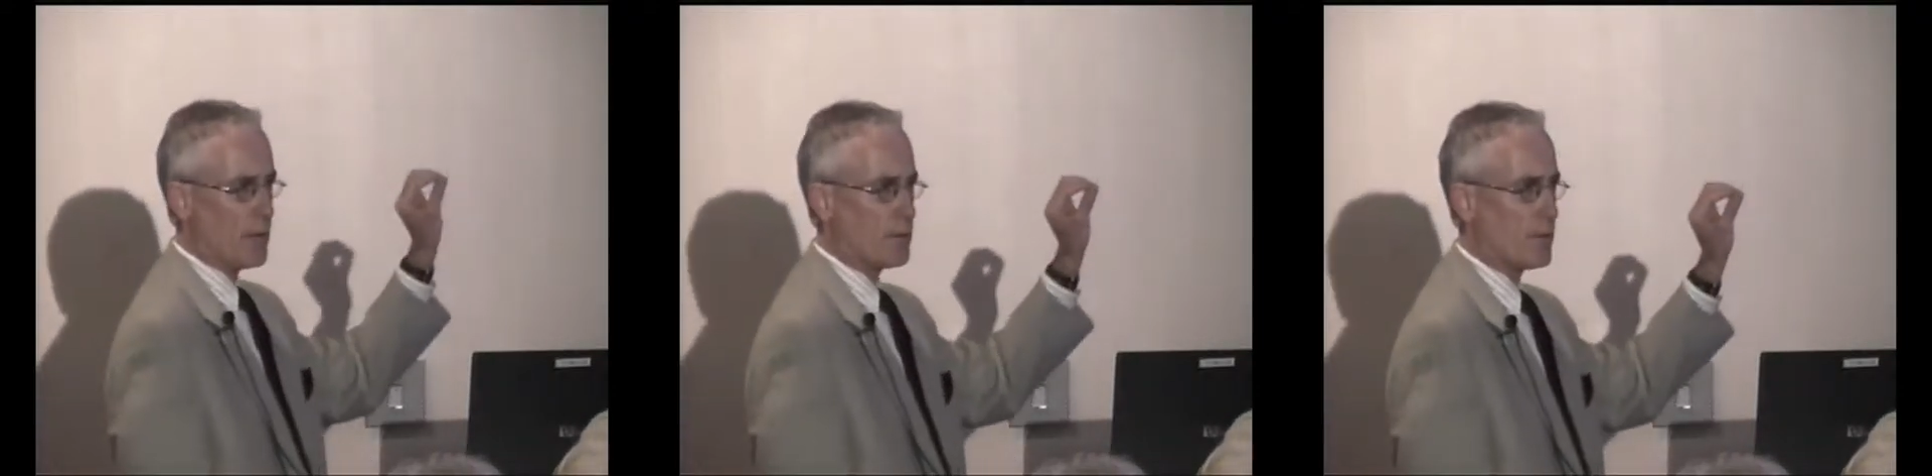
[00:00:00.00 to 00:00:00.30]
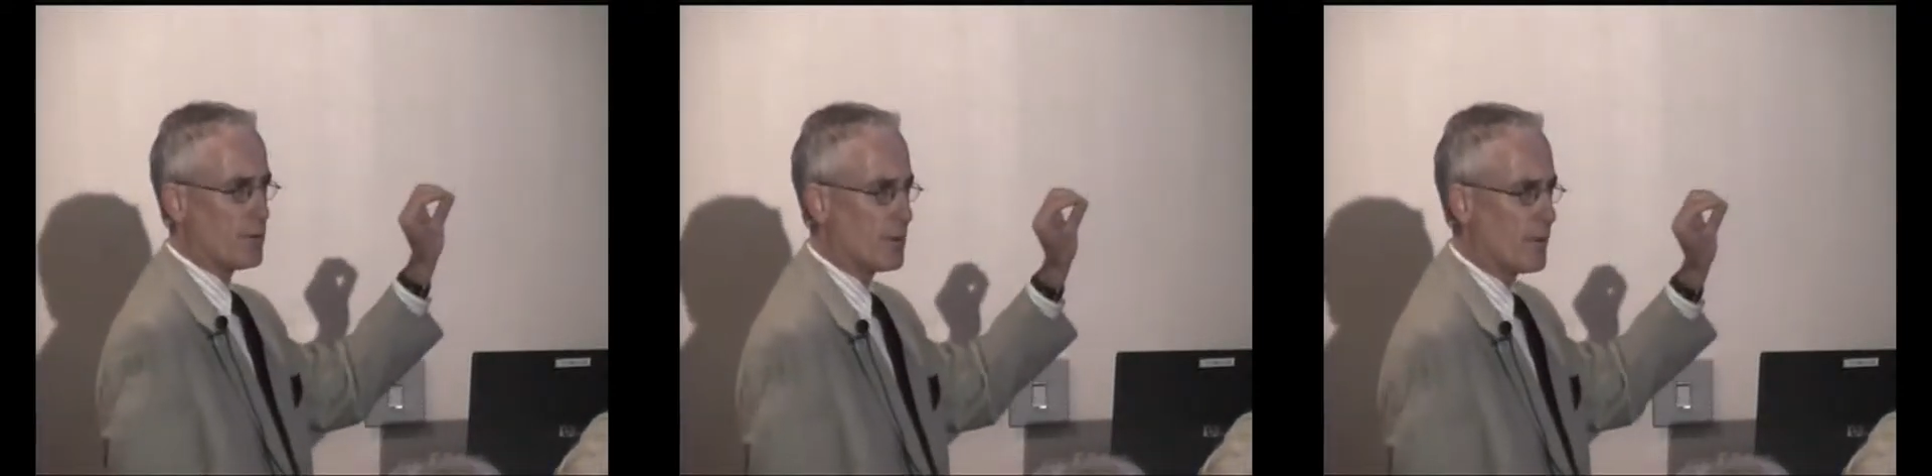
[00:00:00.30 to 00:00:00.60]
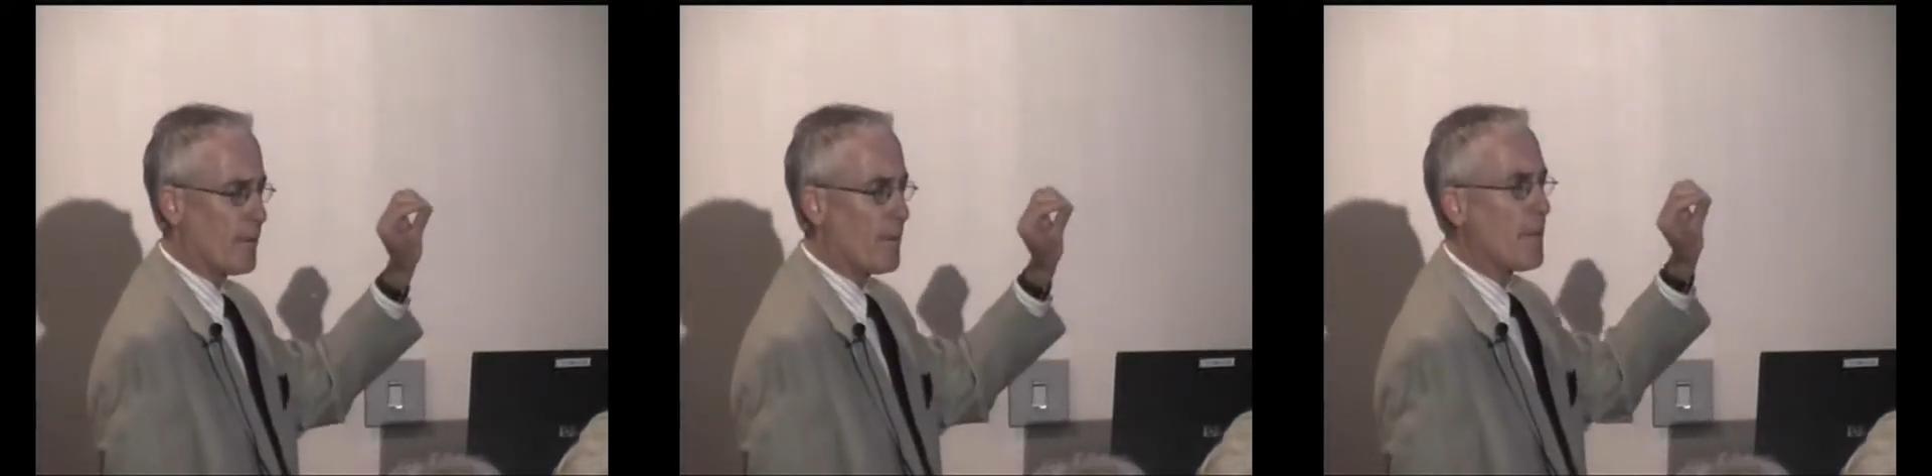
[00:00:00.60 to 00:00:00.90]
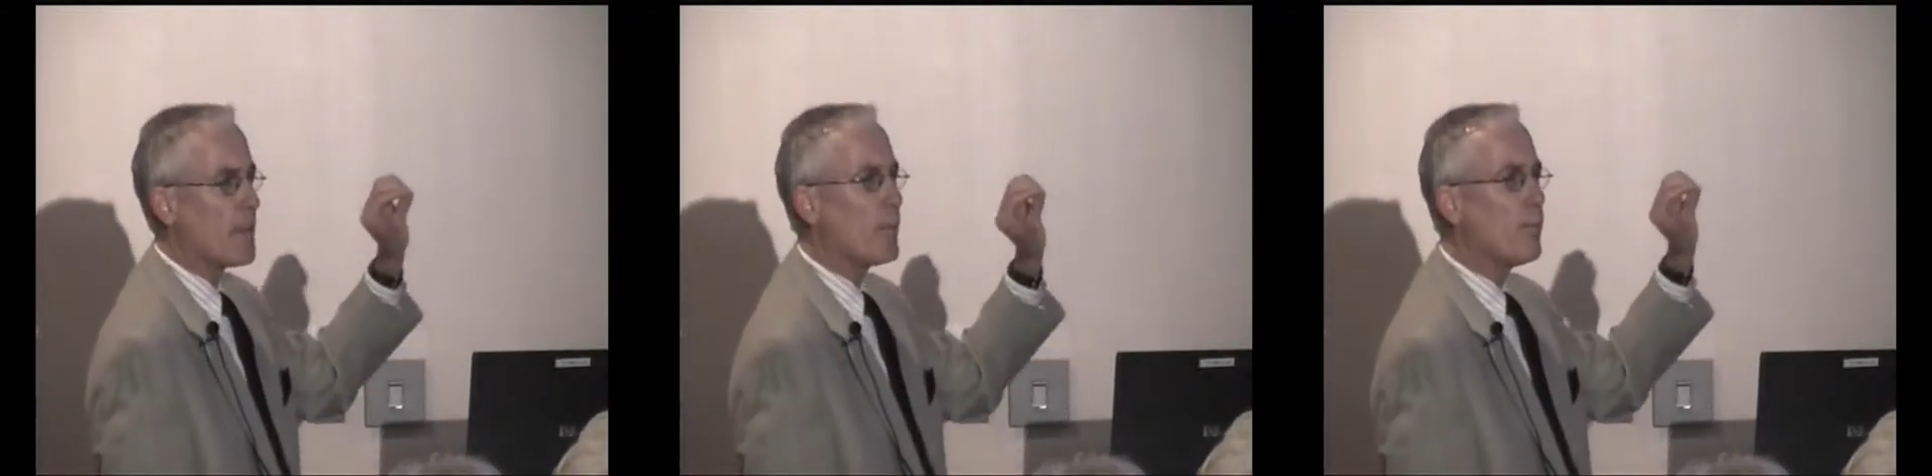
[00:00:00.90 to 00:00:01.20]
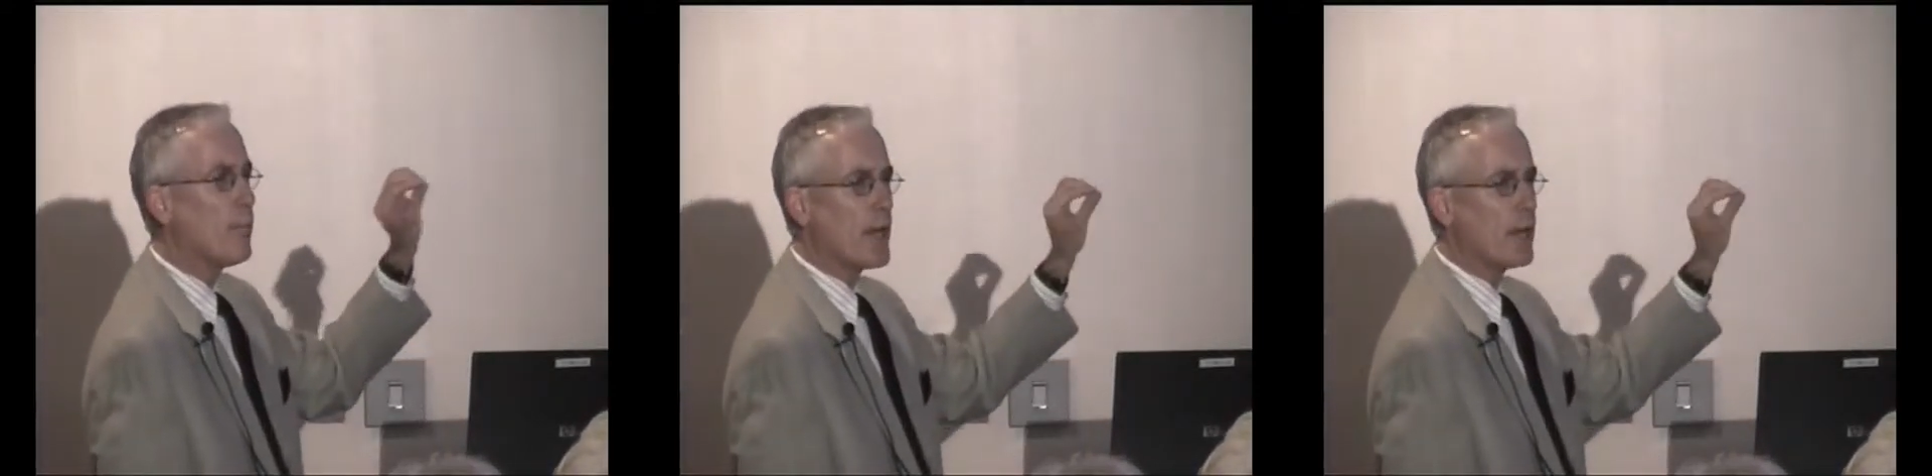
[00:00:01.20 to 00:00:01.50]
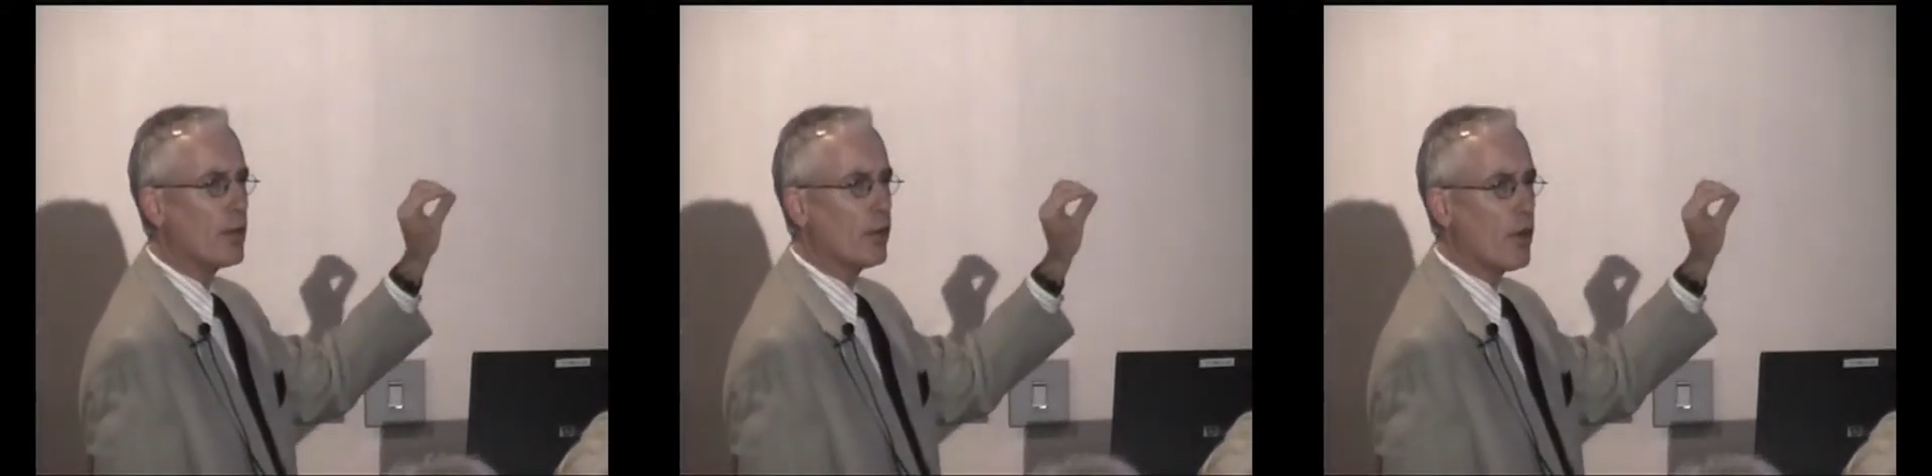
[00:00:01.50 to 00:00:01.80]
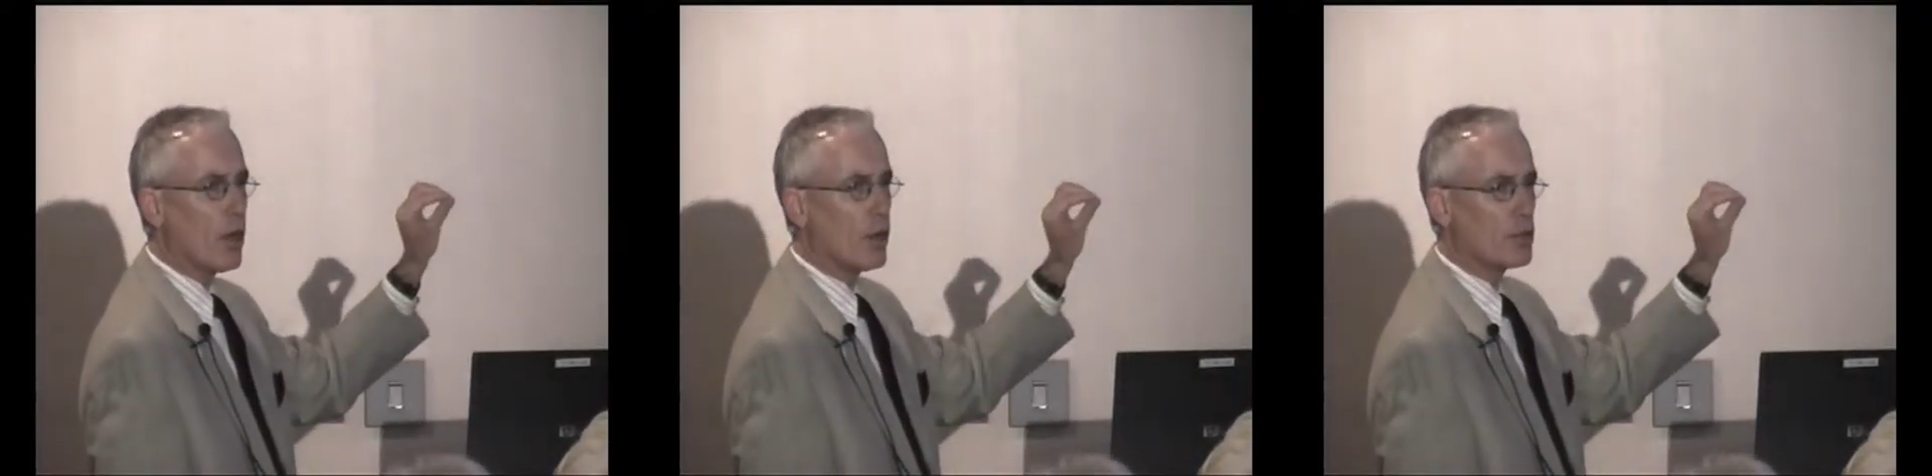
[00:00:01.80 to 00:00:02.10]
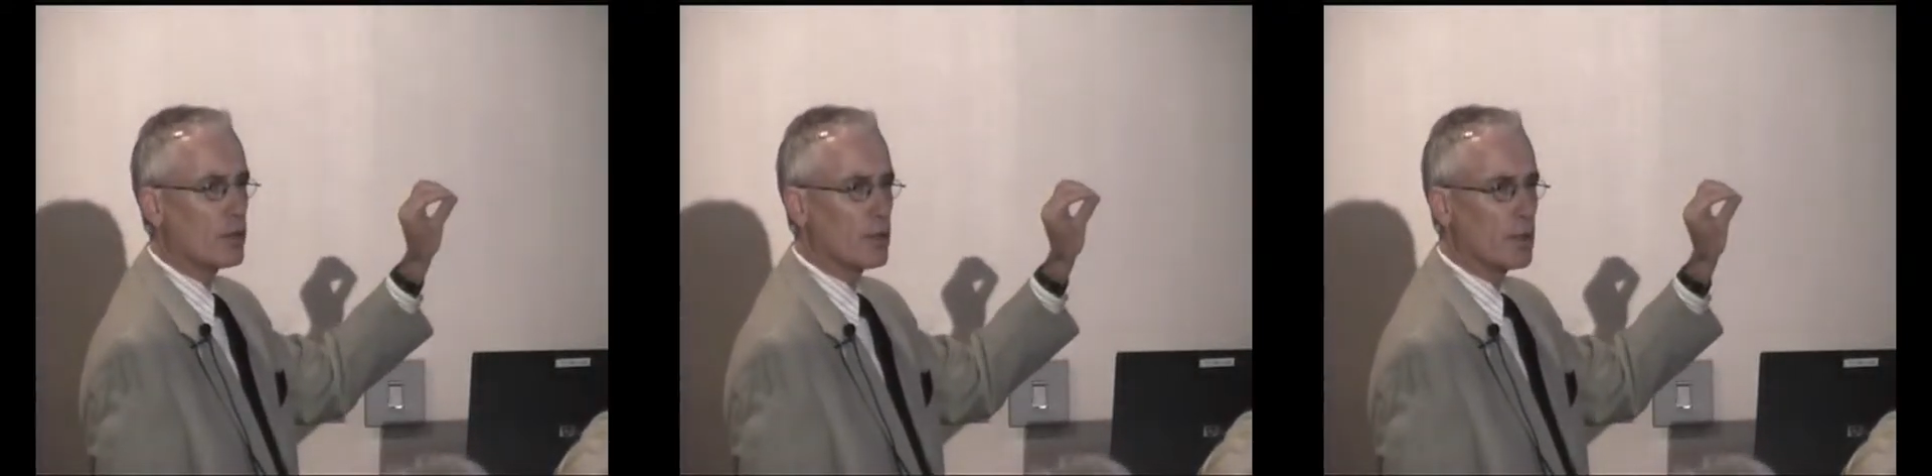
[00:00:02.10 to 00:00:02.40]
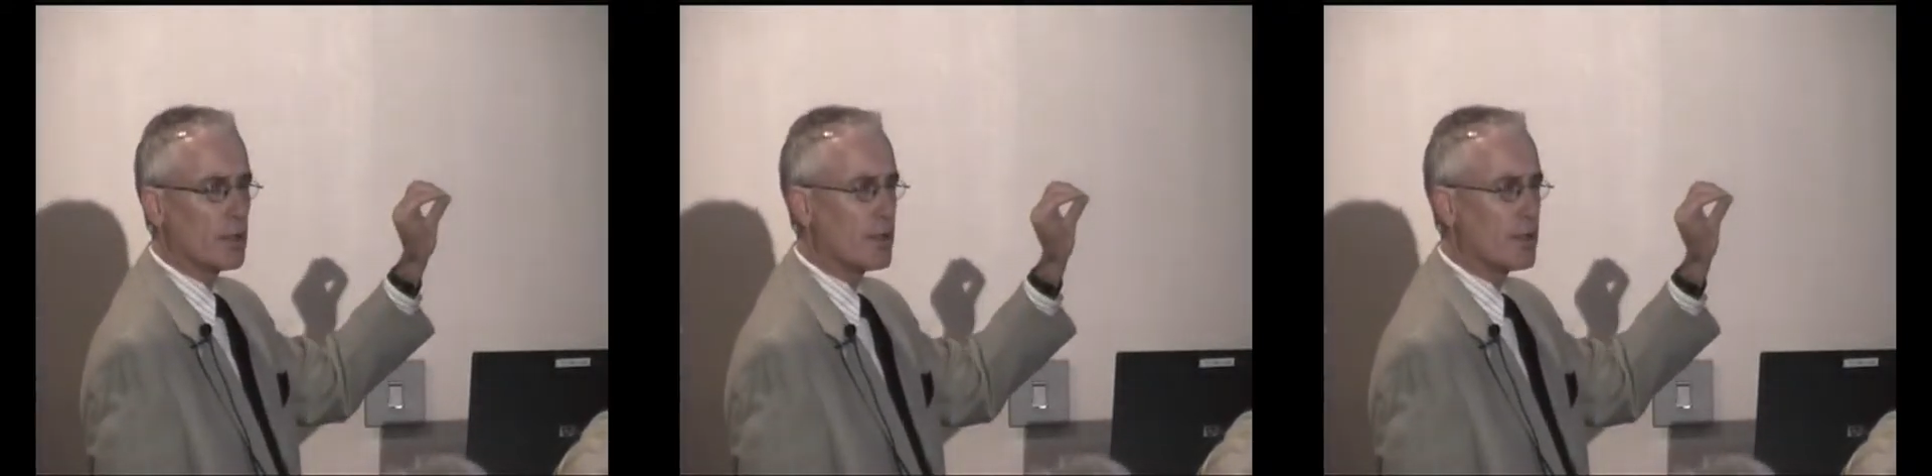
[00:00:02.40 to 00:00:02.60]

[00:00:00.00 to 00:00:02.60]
of cancers? By and large,